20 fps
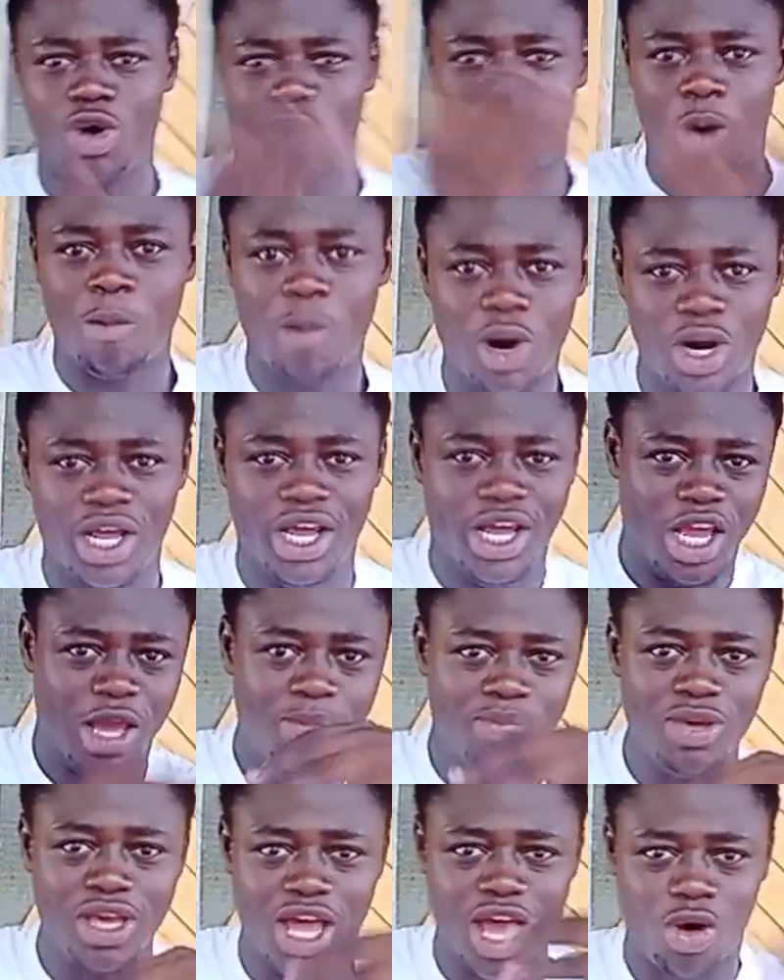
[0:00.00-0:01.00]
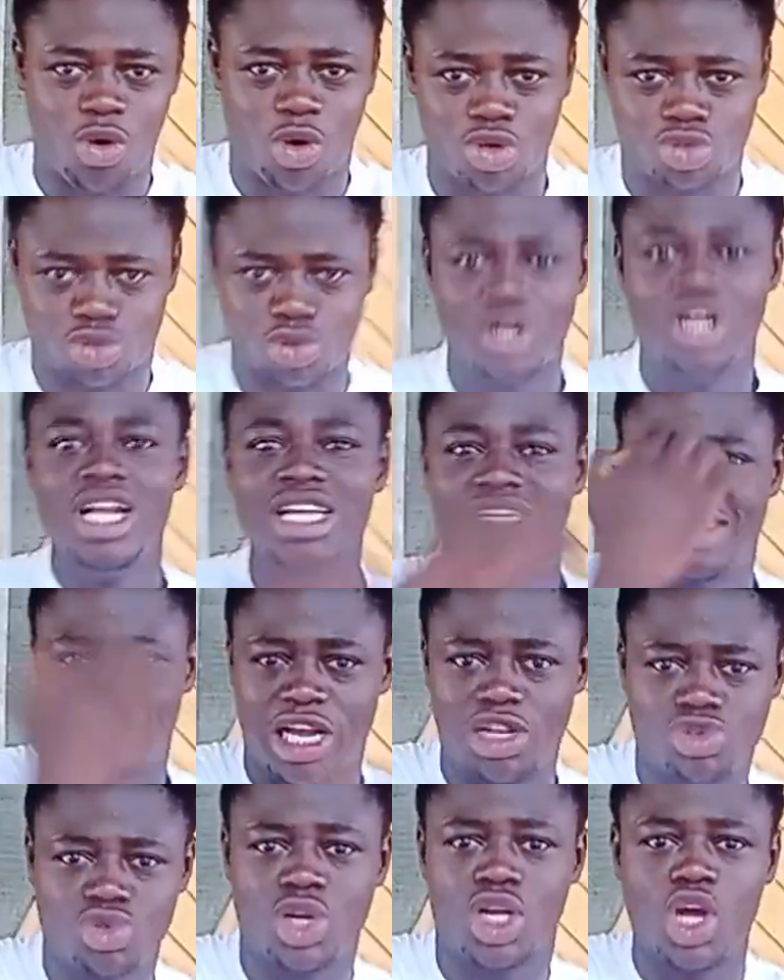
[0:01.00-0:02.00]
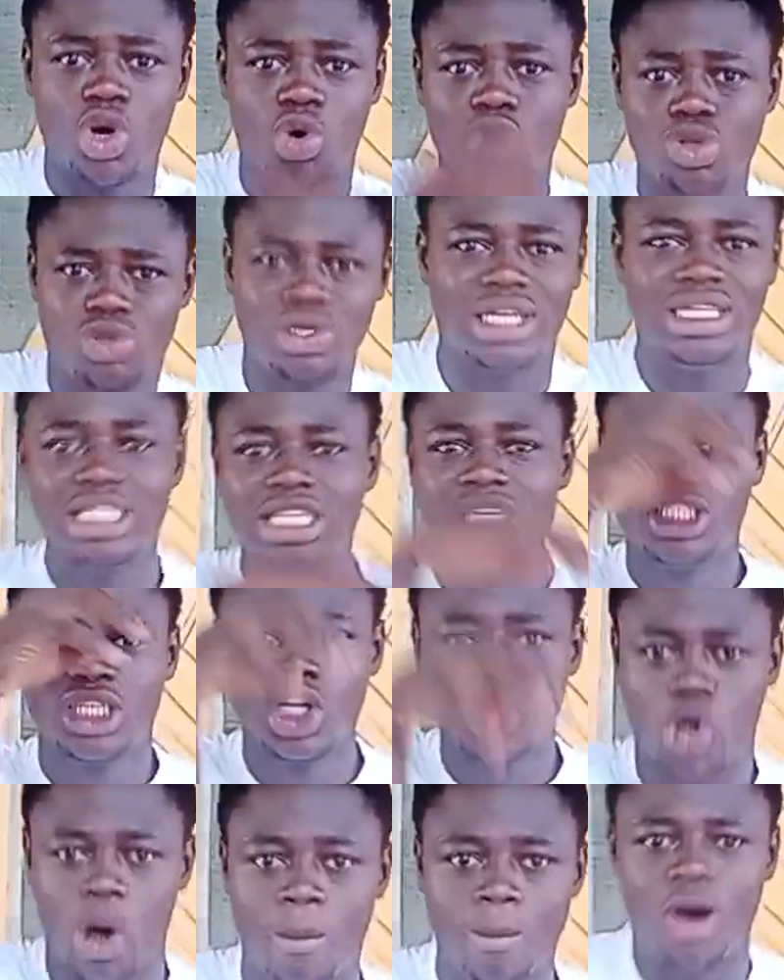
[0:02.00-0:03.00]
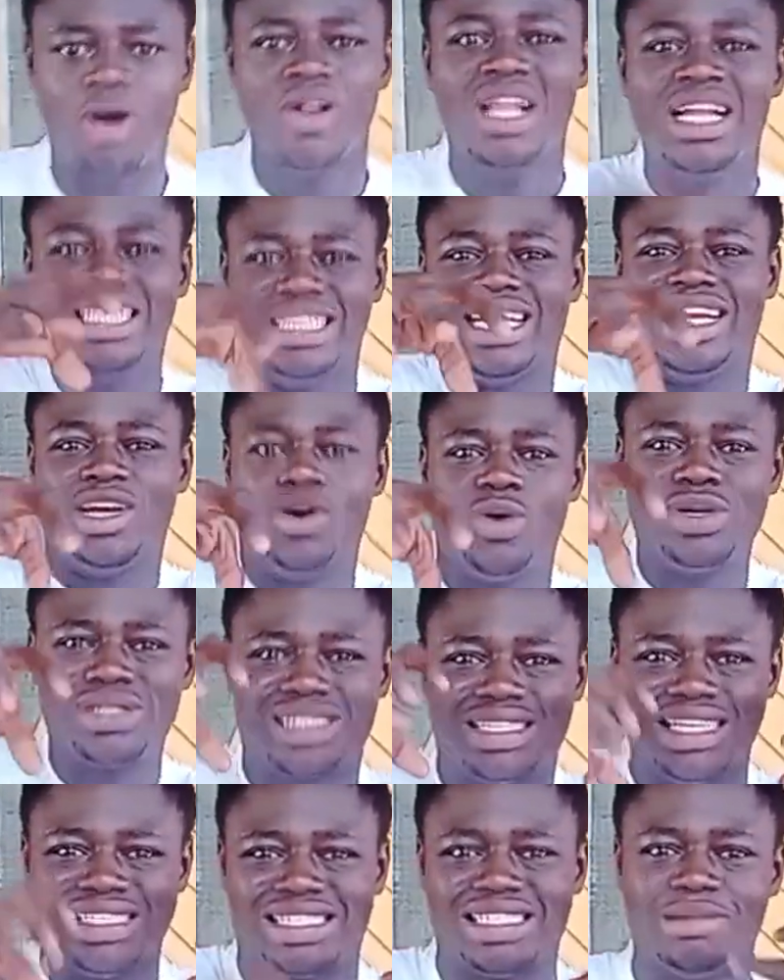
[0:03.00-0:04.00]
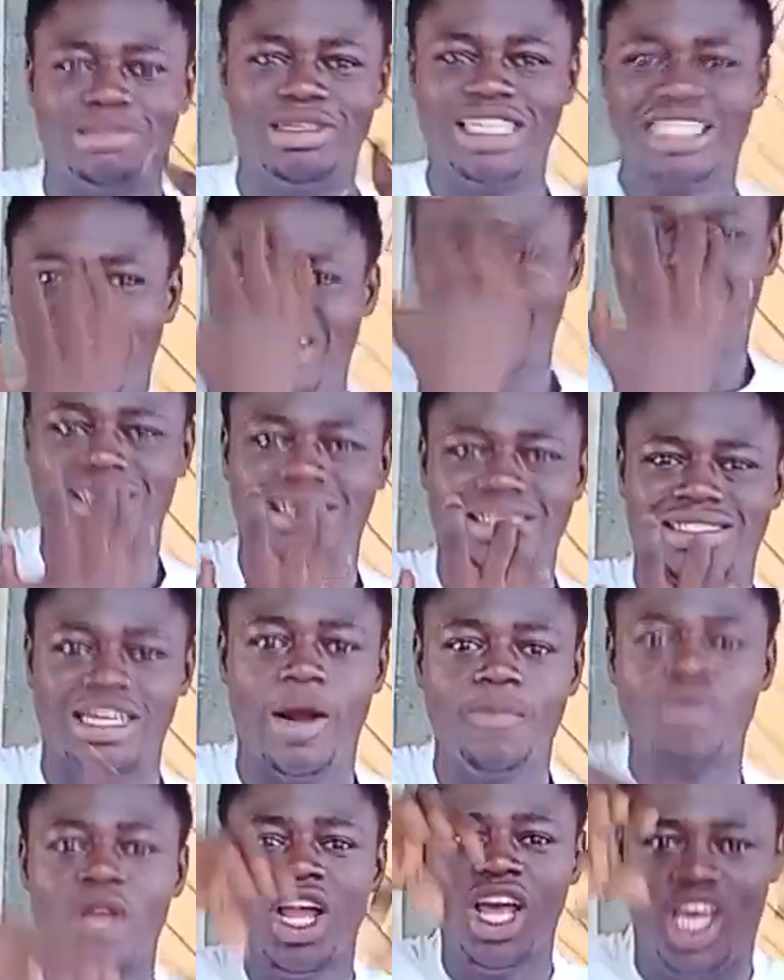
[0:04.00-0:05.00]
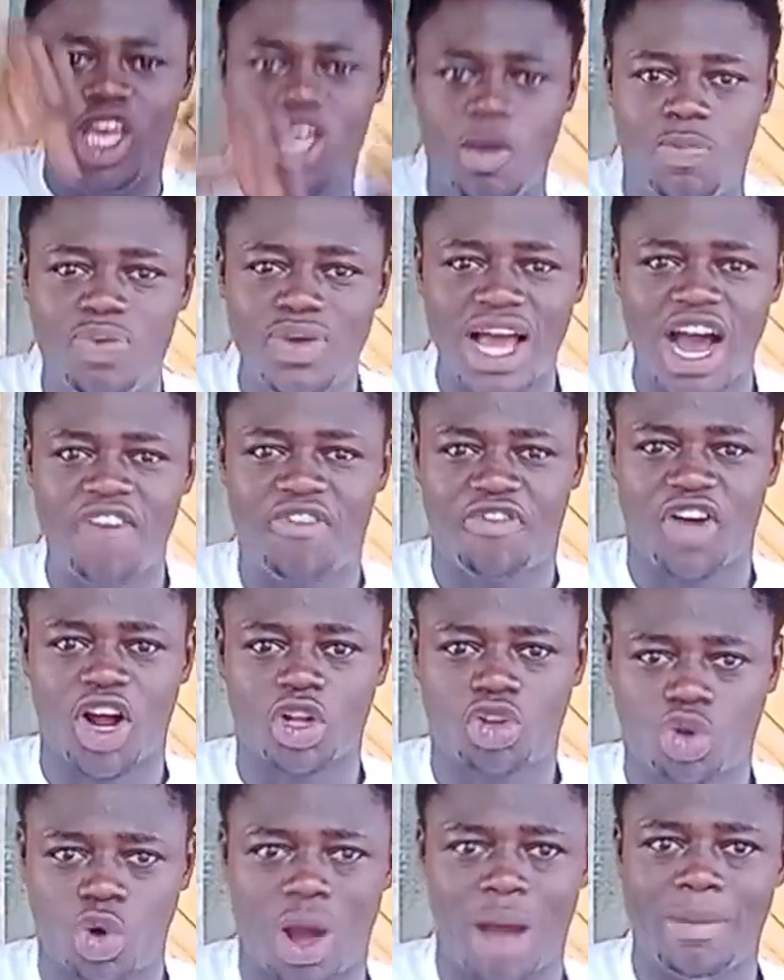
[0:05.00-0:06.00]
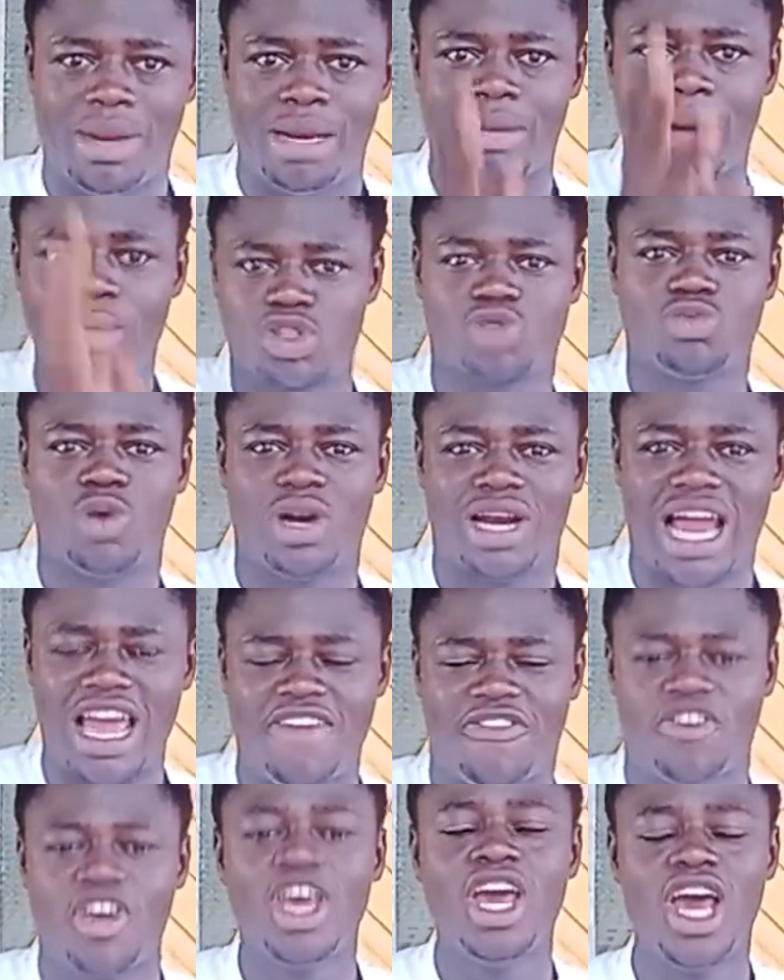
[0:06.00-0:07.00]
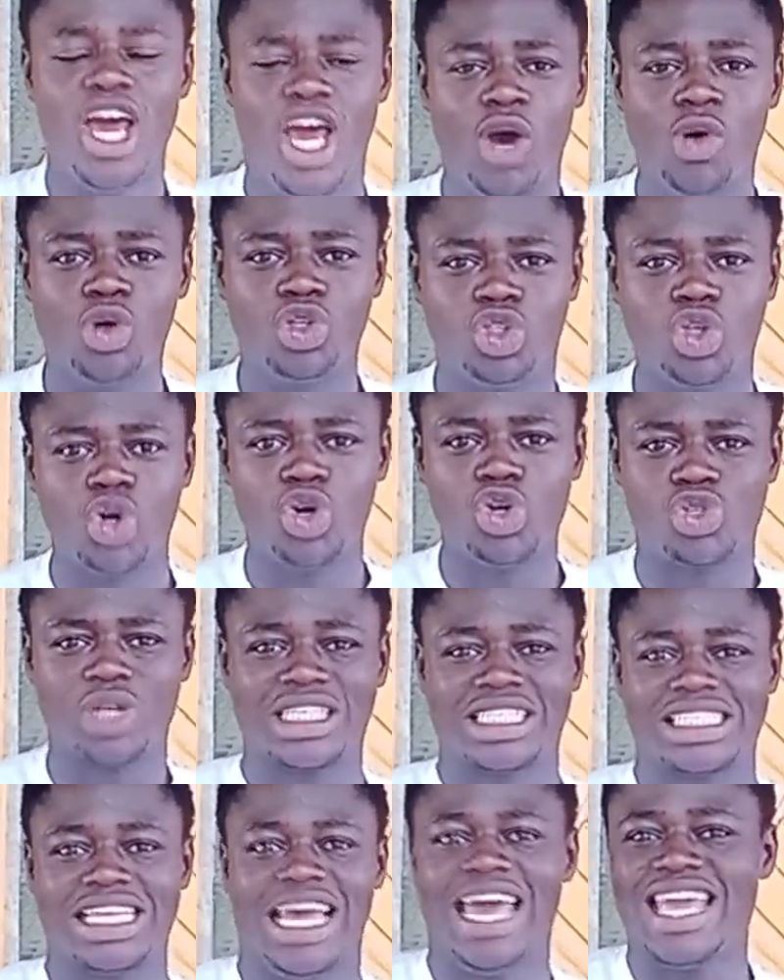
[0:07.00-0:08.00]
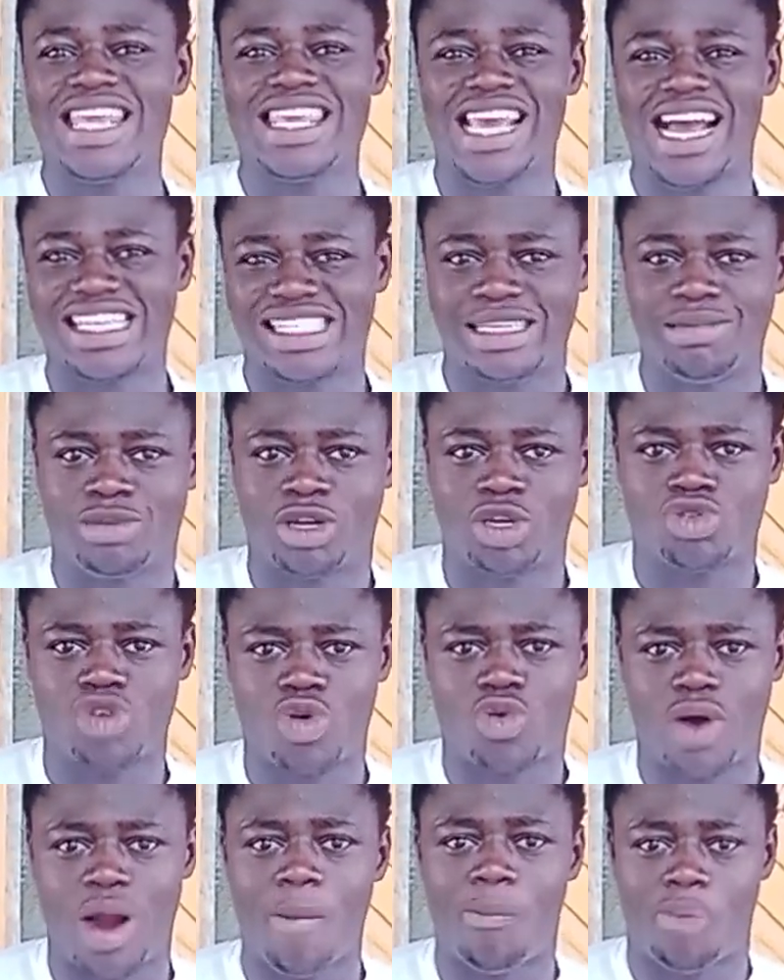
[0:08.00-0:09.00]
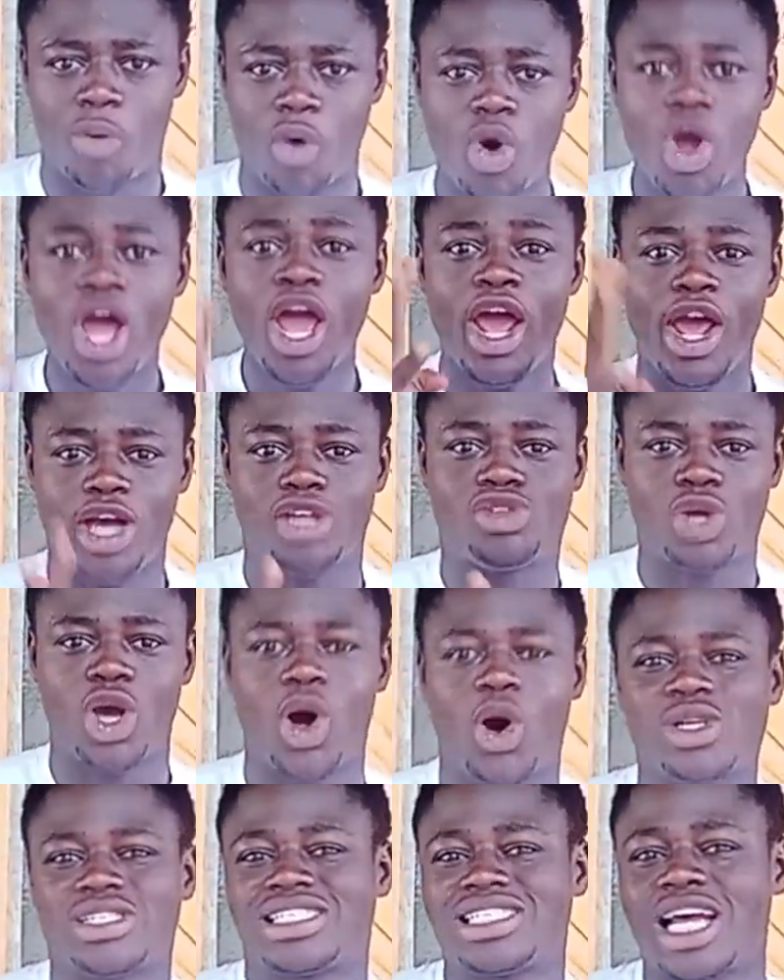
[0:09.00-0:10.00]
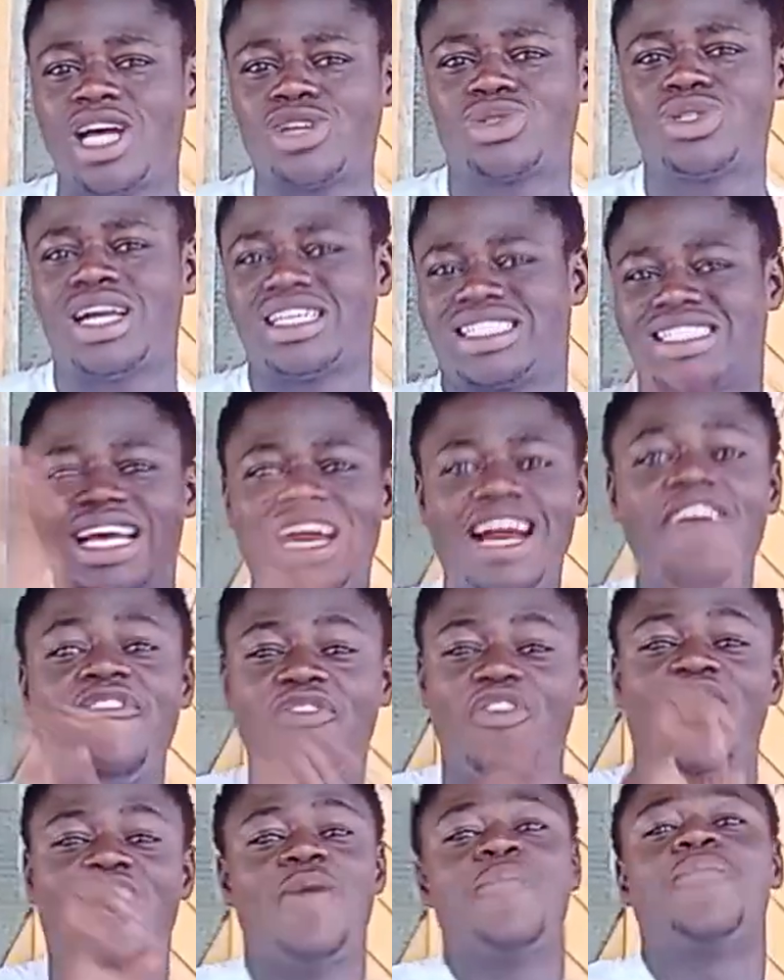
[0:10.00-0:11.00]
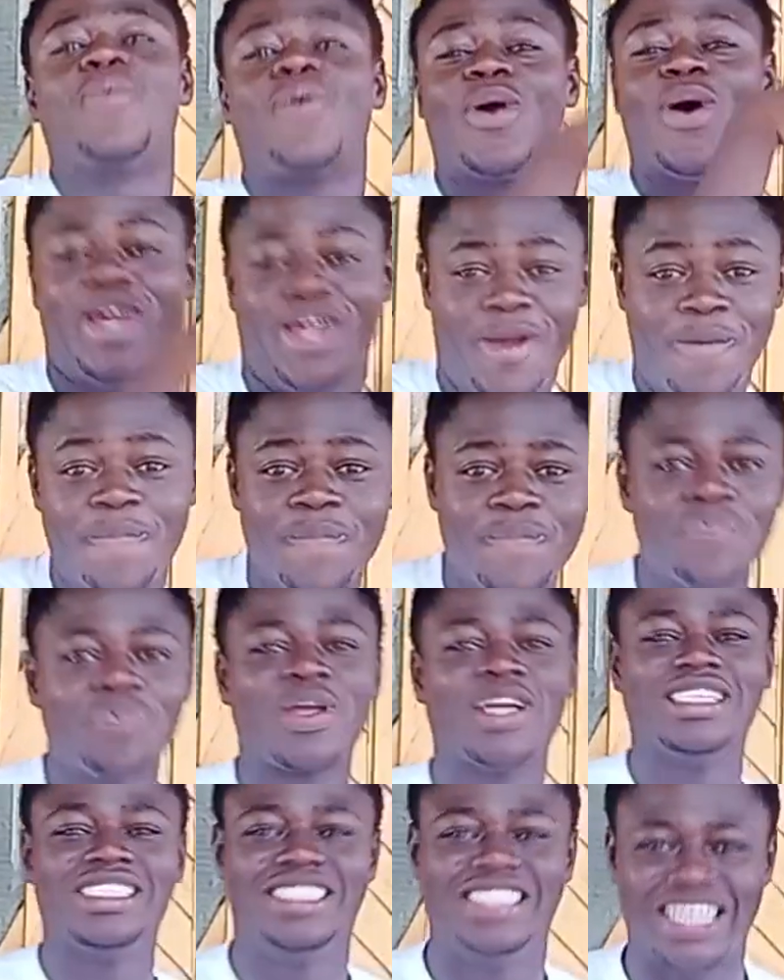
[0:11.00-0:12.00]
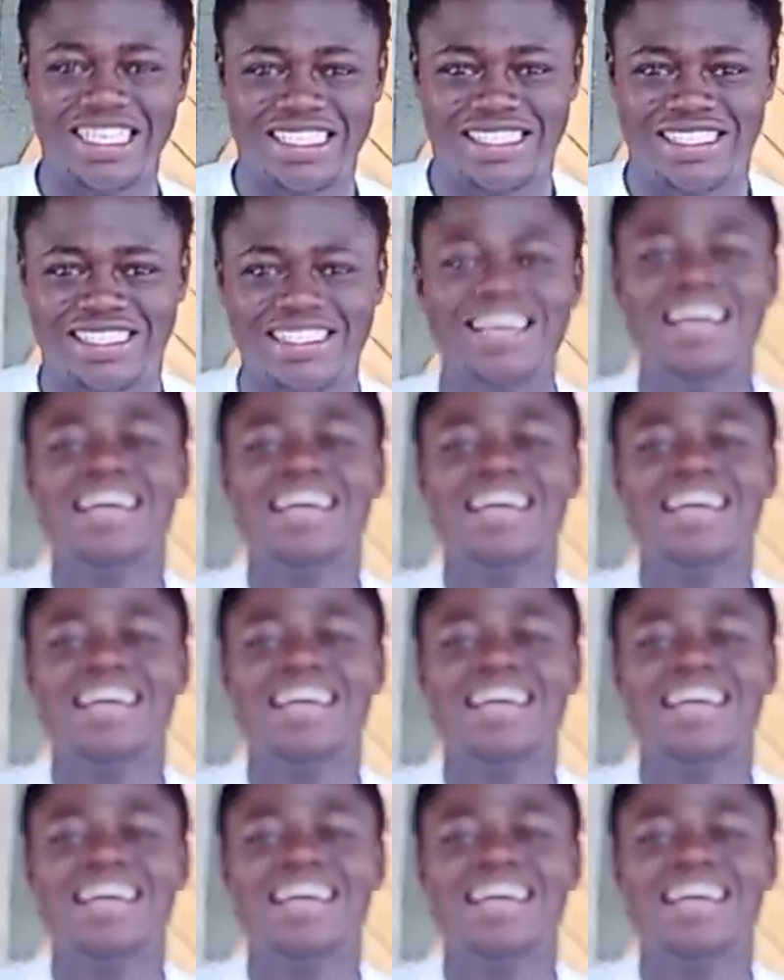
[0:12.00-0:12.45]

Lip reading: and come on, it be a custom. Sansuna, you go saying you did come on, and I won't send someone the Delta Senate, it be a frat to Amiba some life, it will show no swat as an NS and get up rampo, SOL. Sansuna Salif Ibrahim, yes.